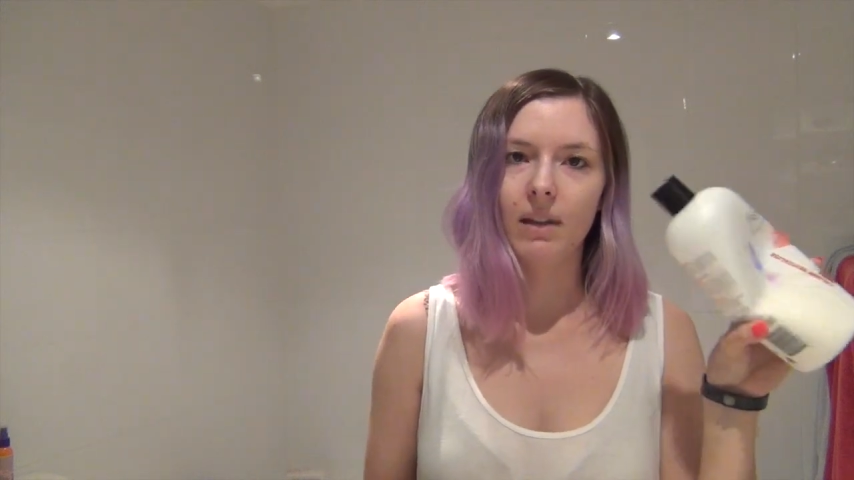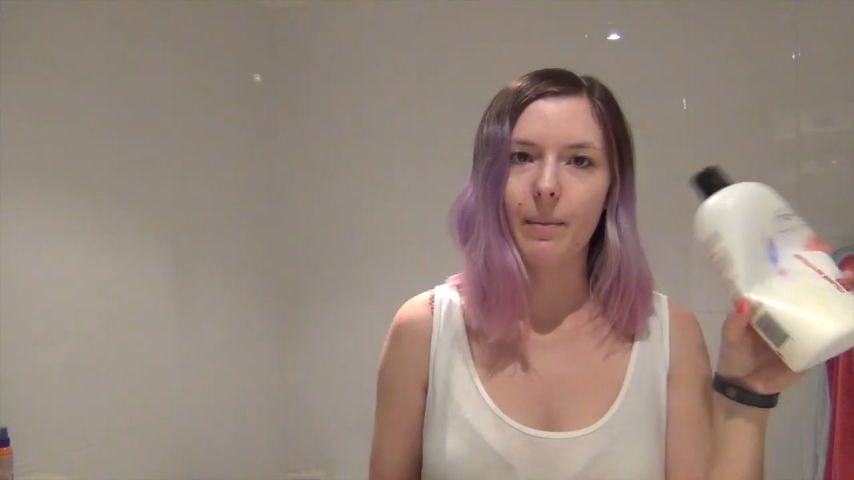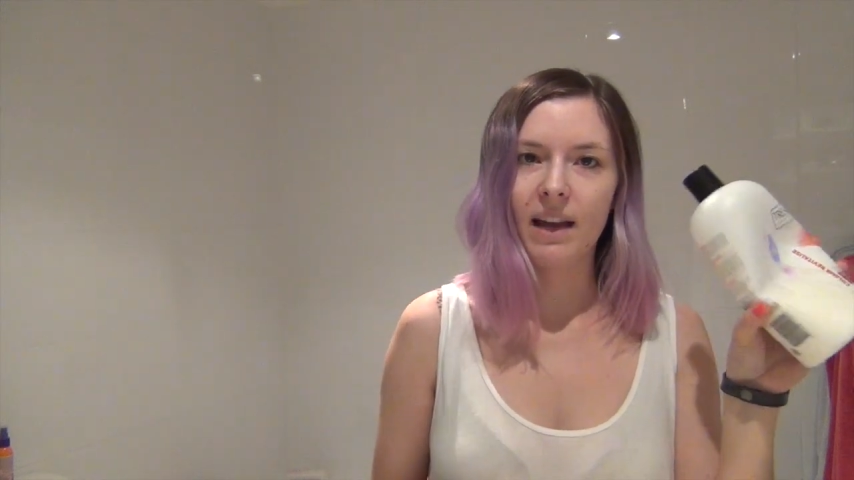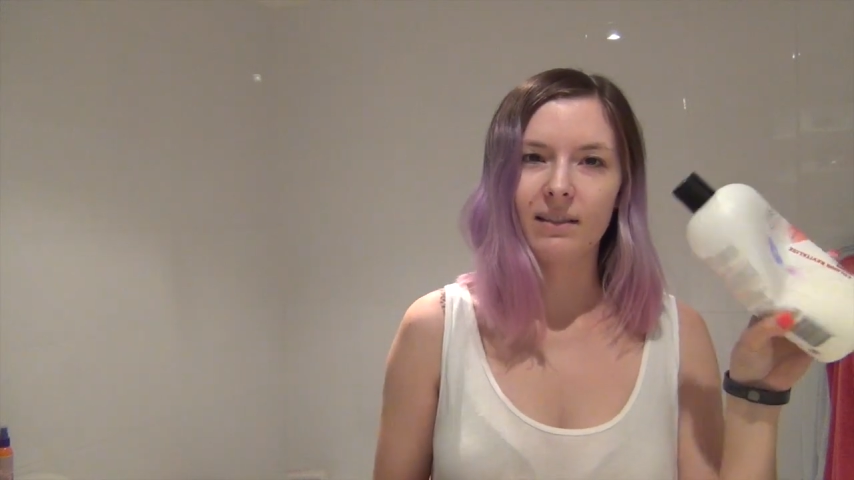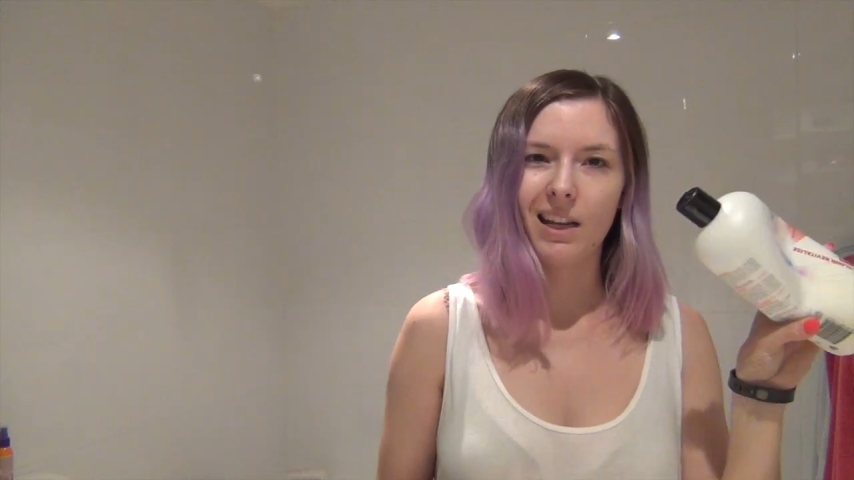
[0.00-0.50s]

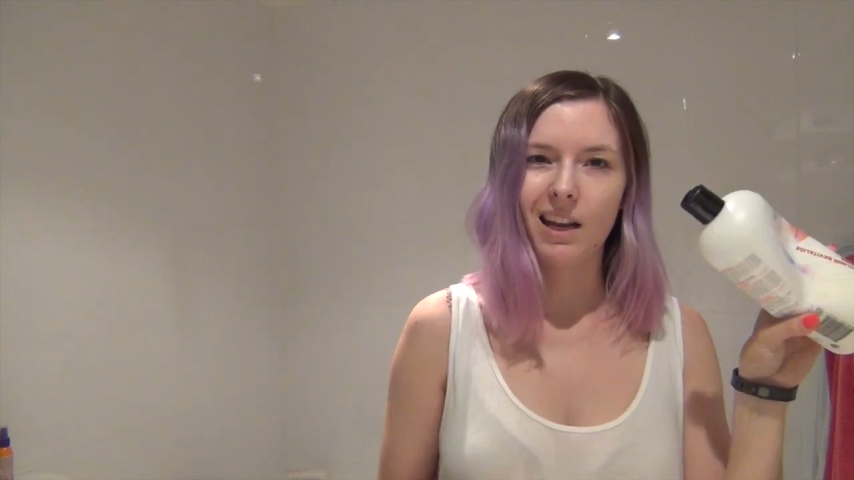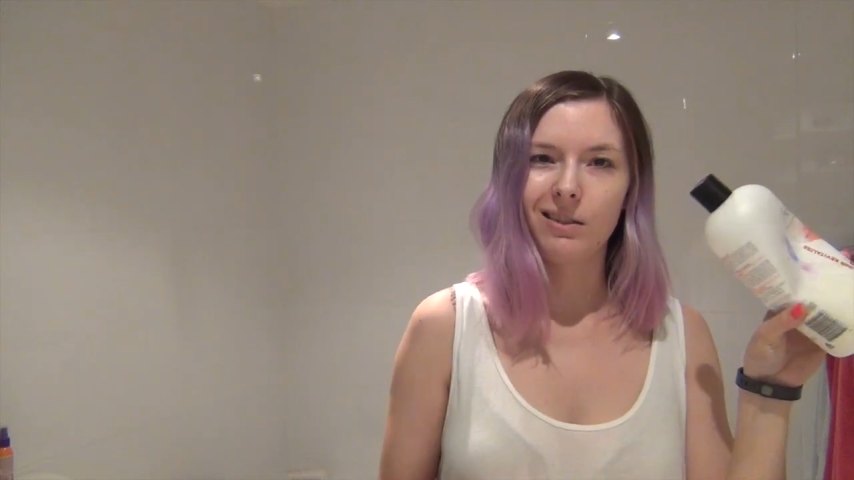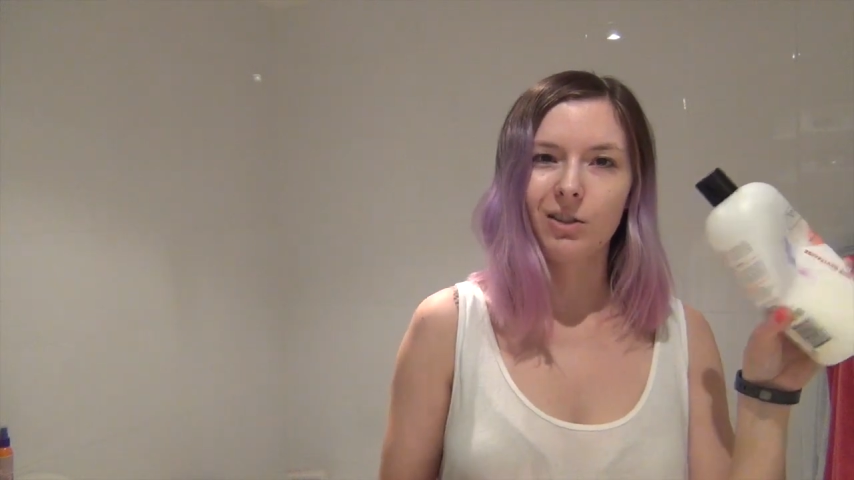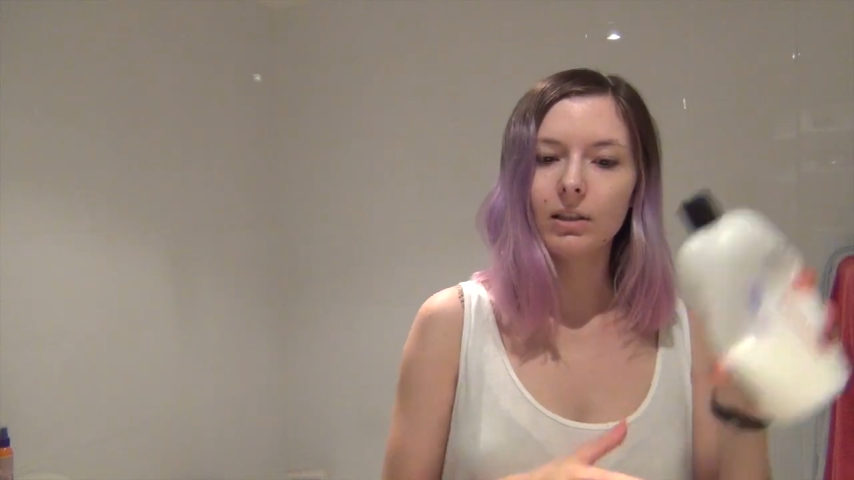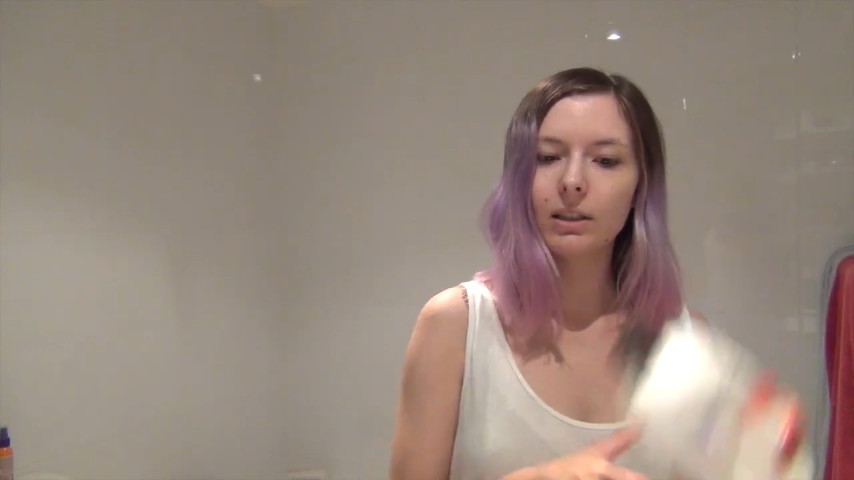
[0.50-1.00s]
about
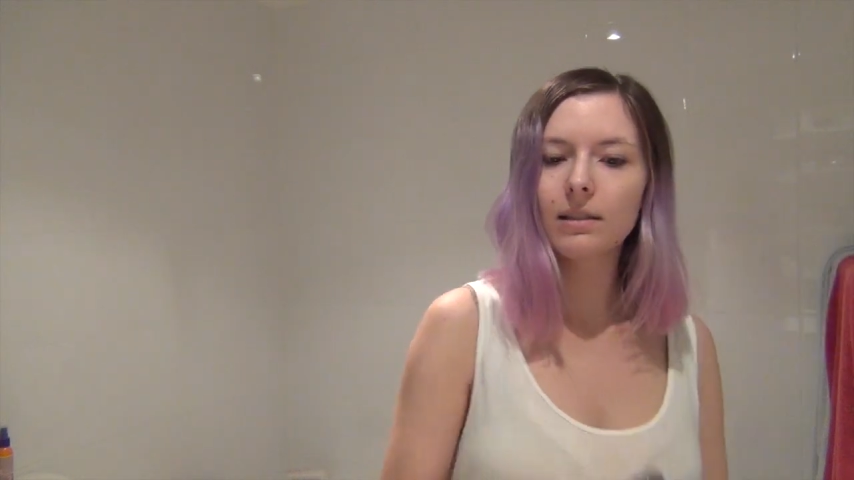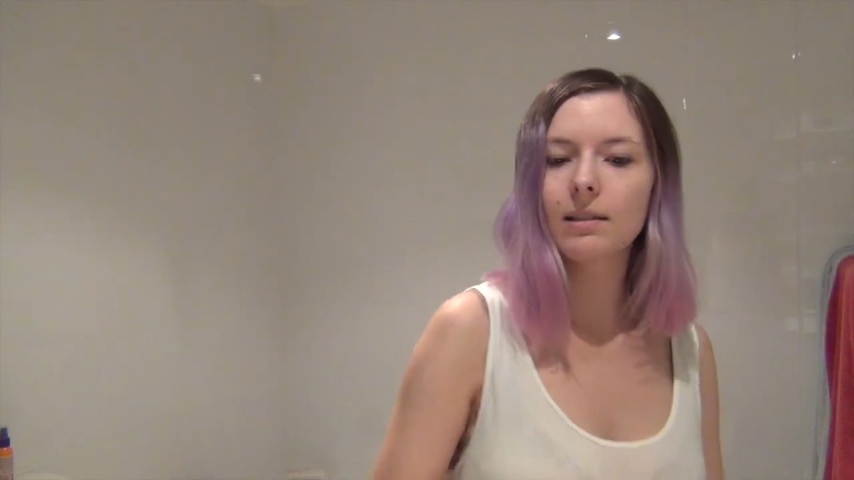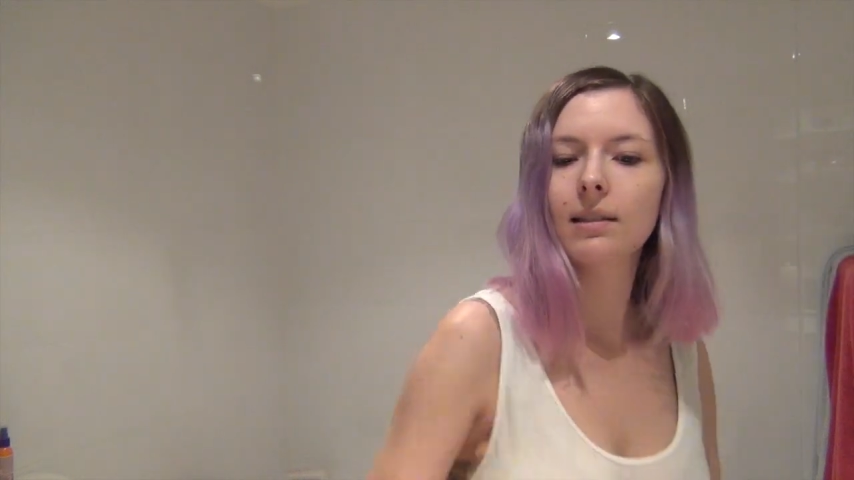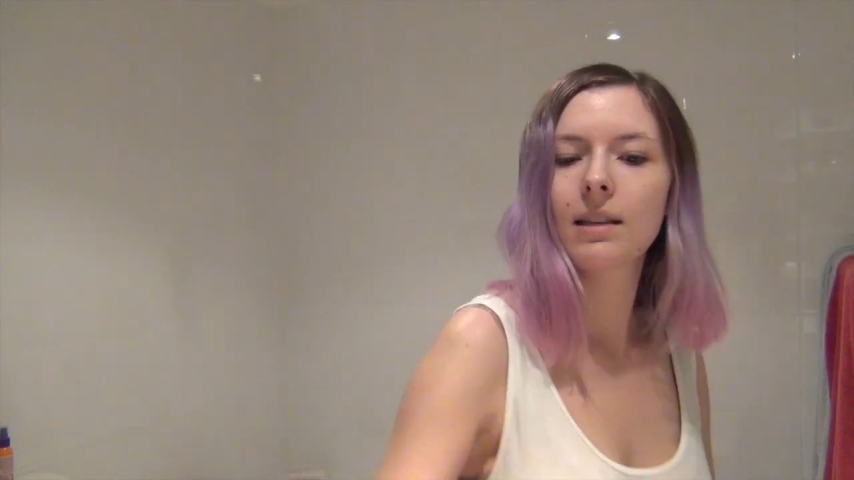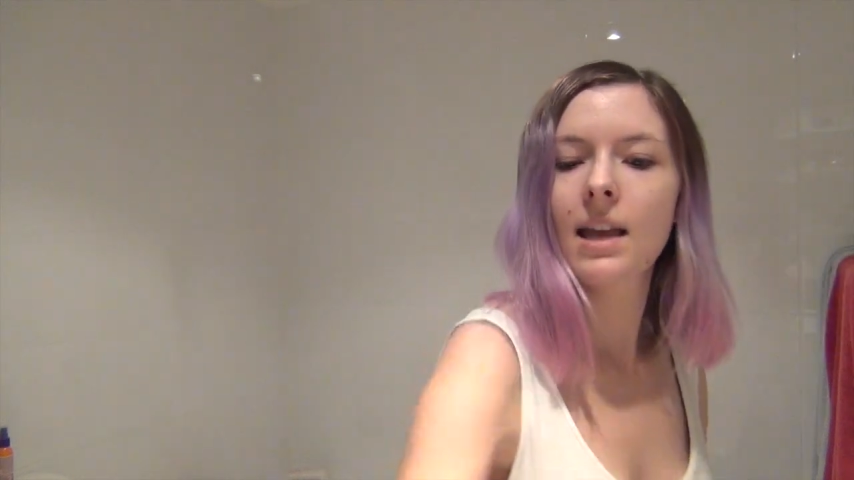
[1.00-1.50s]

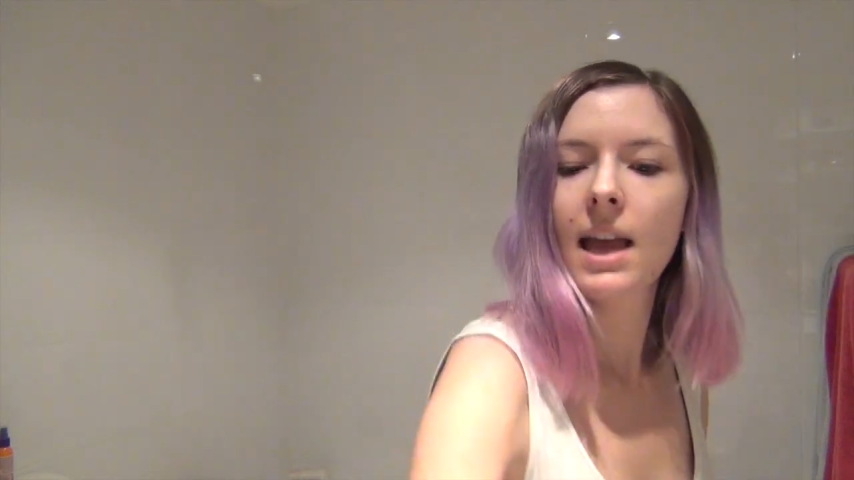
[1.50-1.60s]
$10.